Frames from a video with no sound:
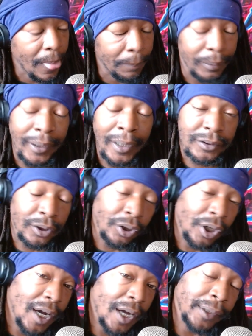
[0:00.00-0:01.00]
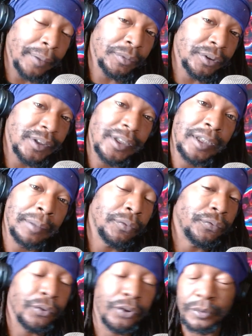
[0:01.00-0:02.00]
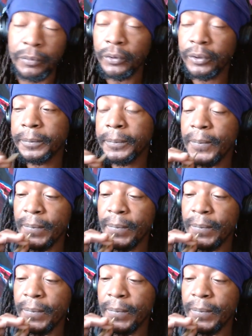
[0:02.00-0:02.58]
plants that are high in Myrcene before smoking.